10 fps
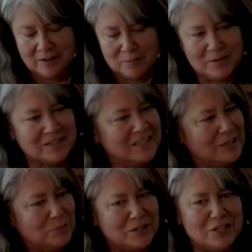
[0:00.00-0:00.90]
because he
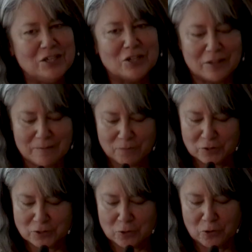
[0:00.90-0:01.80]
had been teaching them for
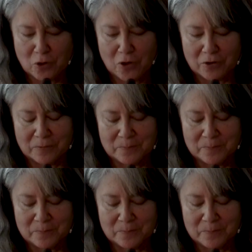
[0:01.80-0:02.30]
so long.